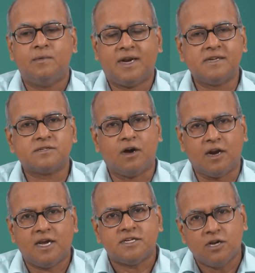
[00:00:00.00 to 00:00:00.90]
whereas
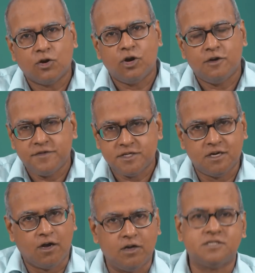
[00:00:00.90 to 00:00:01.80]
correlation
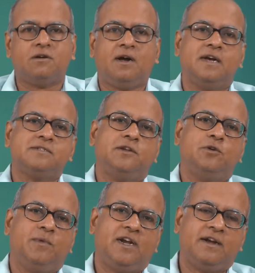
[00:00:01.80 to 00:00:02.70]
coefficient also has a
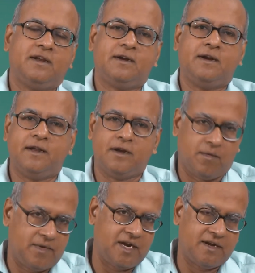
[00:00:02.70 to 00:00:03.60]
numerator and a
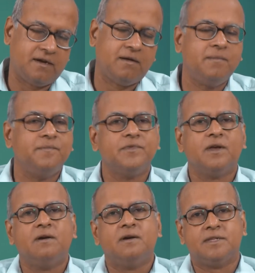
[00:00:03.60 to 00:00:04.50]
denominator.
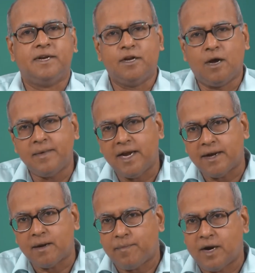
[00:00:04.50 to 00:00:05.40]
The
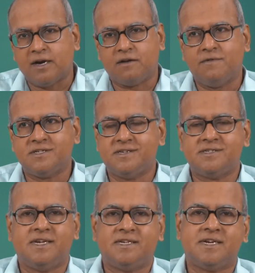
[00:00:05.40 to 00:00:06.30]
denominator part which
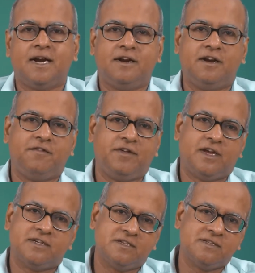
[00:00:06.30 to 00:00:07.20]
is the standard
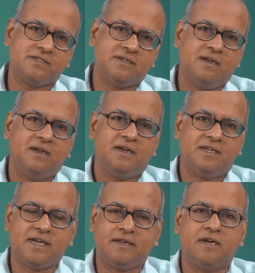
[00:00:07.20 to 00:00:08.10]
deviations
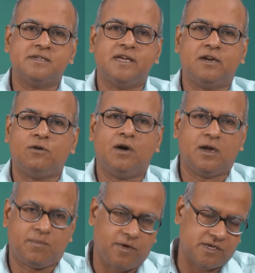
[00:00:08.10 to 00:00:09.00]
is either 0
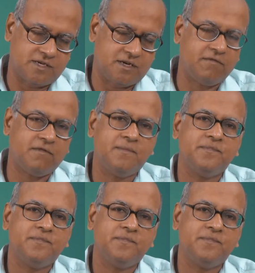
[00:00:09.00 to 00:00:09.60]
or positive